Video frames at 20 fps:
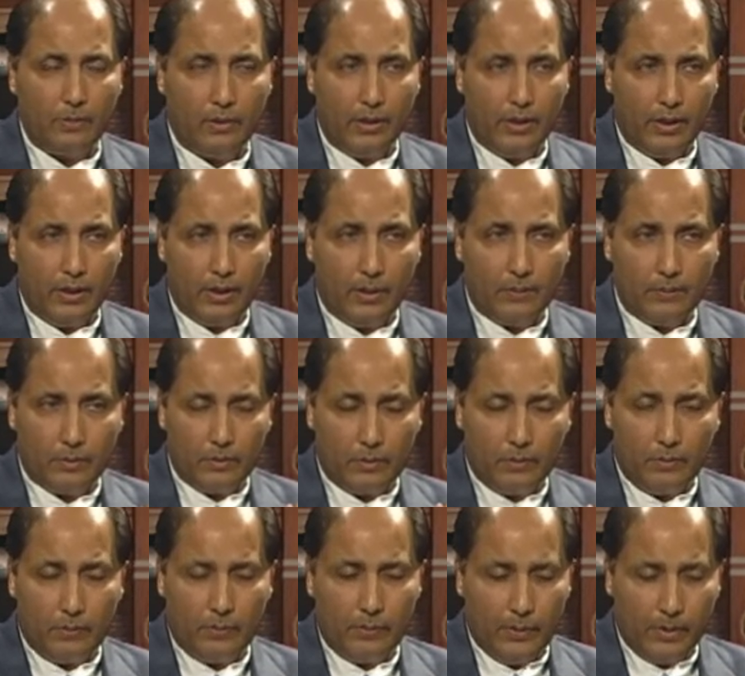and
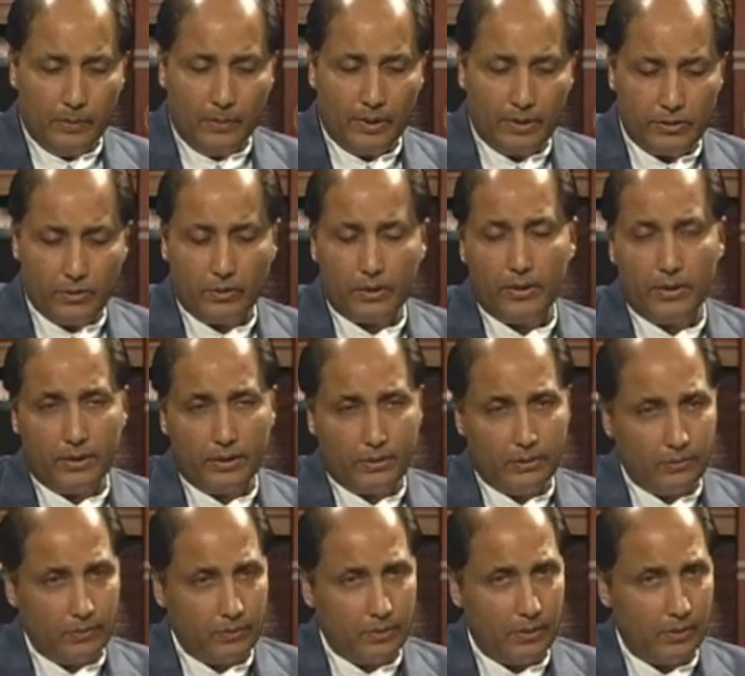make sure that
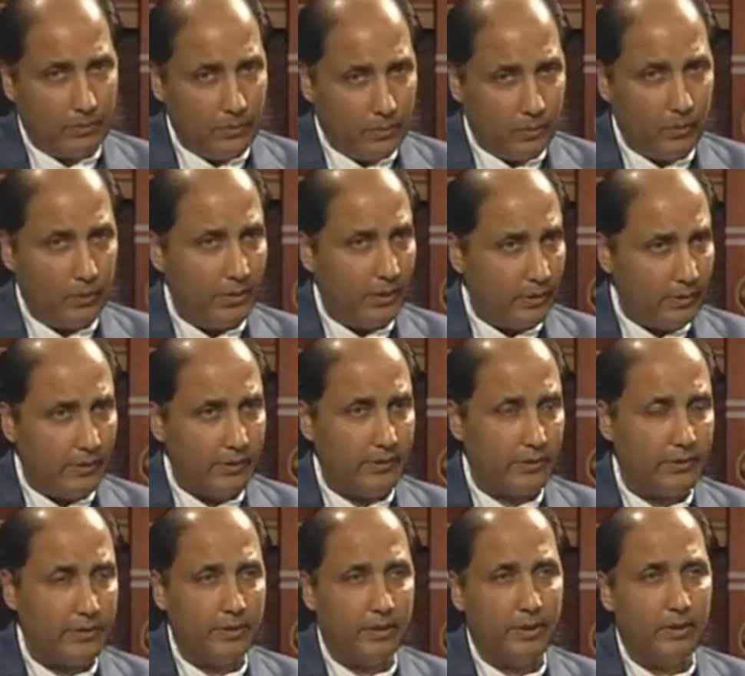you report that
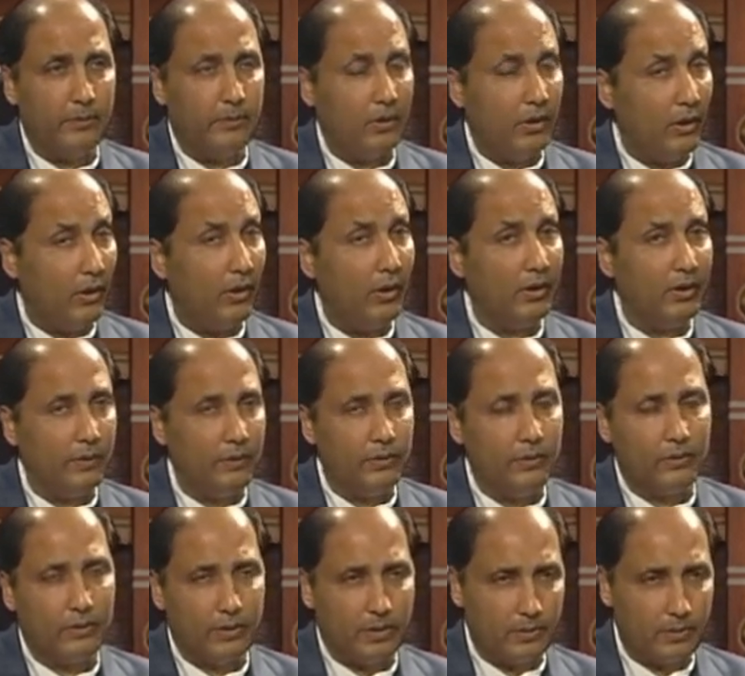interest income. Or if you
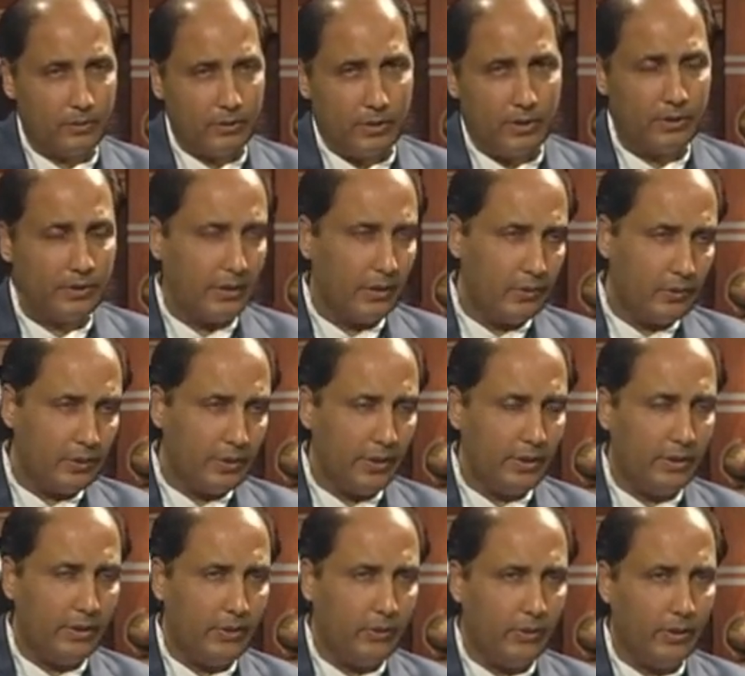sold some stocks
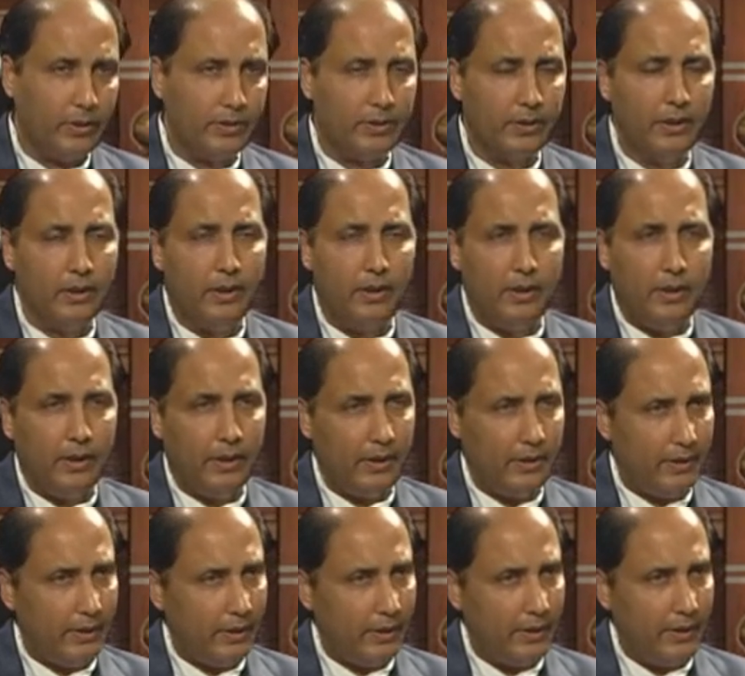outside the US,
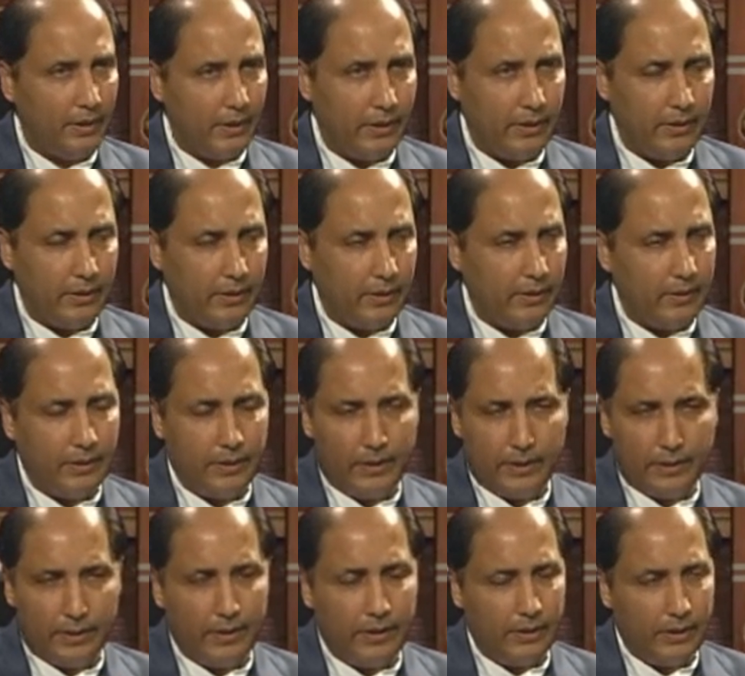in any country
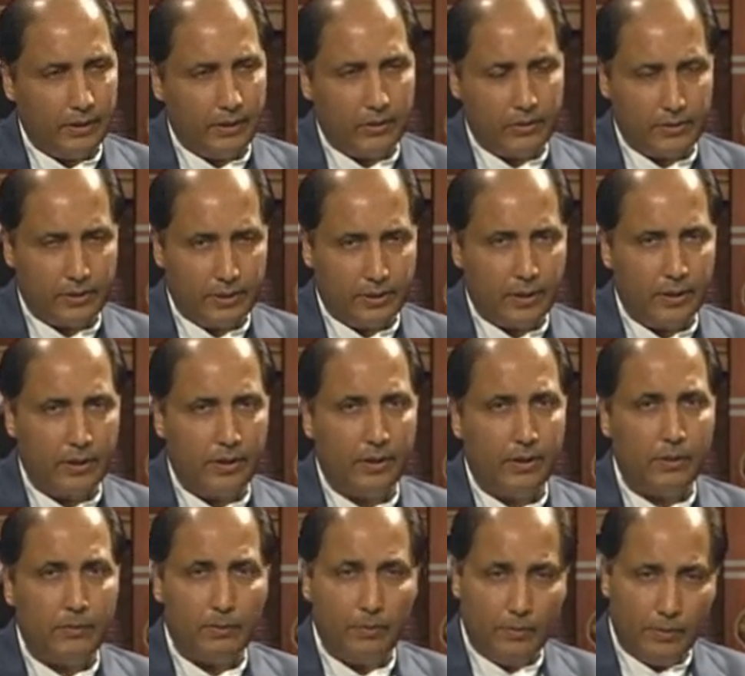like India, Australia,
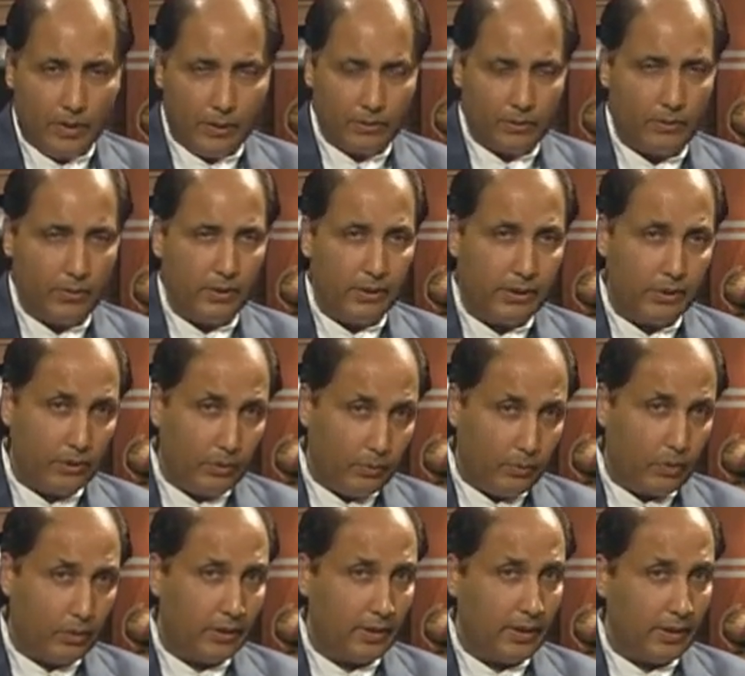Canada, make sure that you
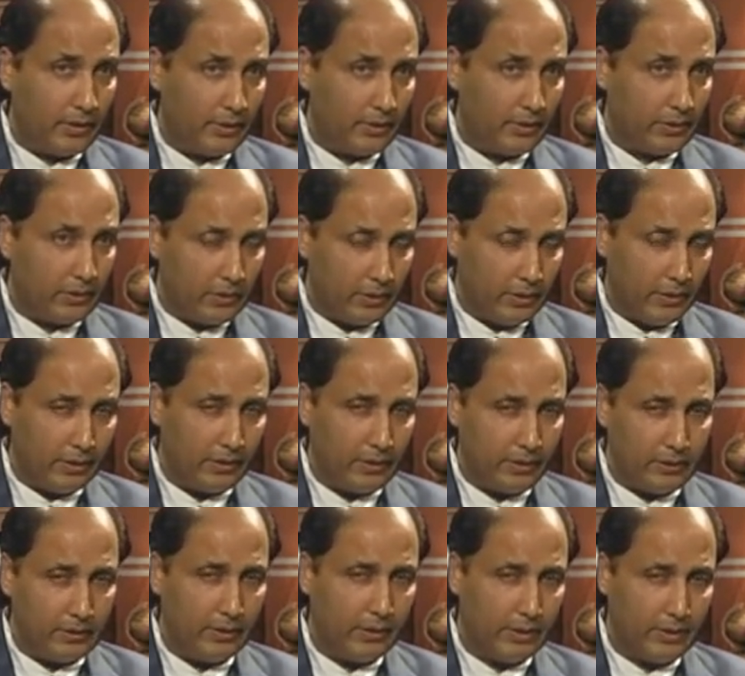report their
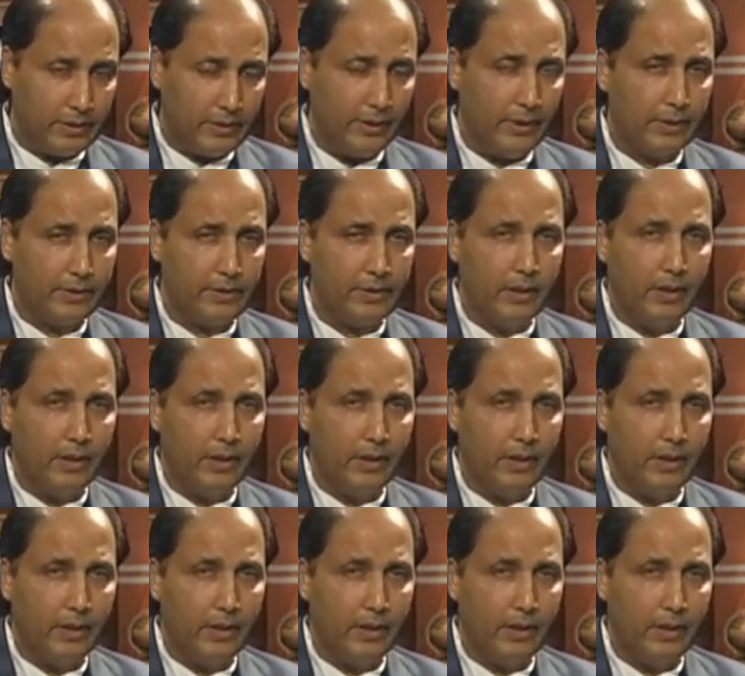sales.